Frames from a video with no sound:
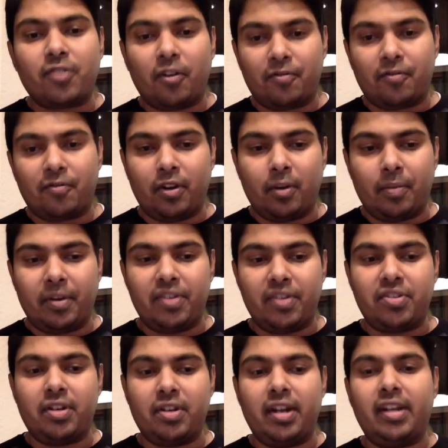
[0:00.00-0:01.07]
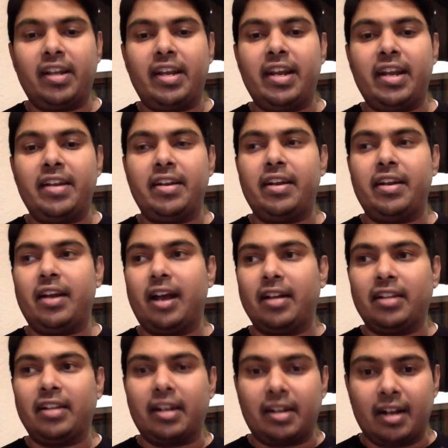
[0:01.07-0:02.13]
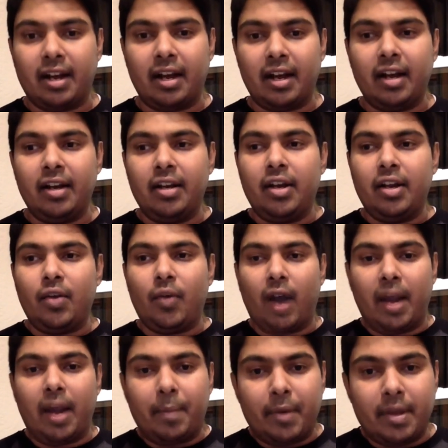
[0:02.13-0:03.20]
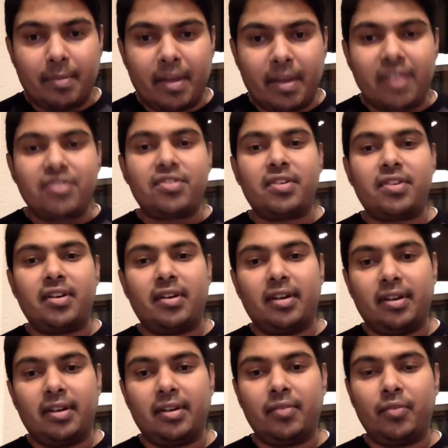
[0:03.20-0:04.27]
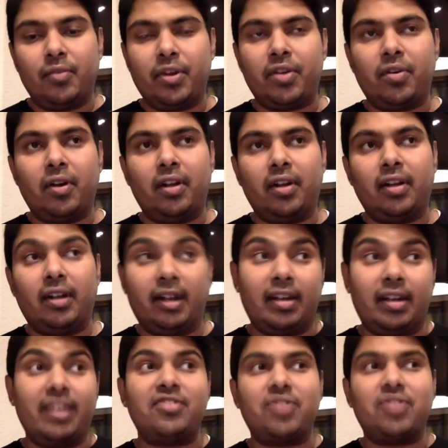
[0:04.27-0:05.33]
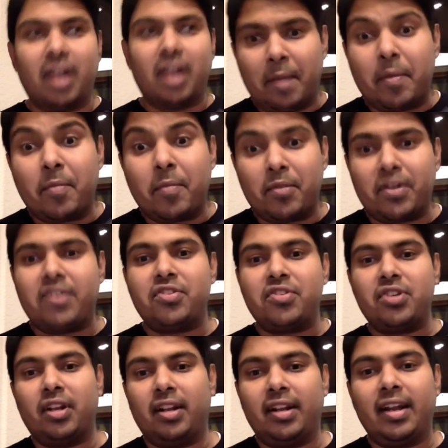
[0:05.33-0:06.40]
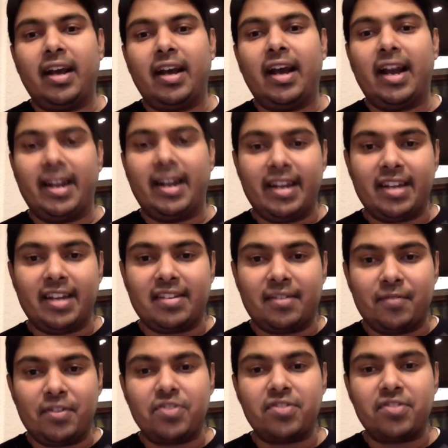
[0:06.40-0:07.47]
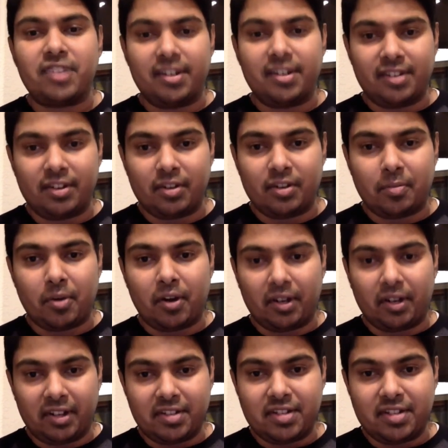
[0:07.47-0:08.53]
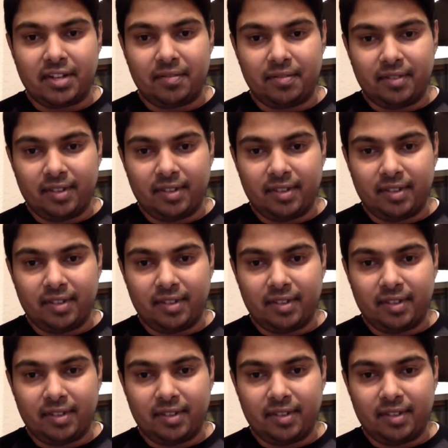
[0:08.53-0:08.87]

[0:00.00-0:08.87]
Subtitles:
software operation and created other IP based, at least IP potential ideas and feature sets into the product itself.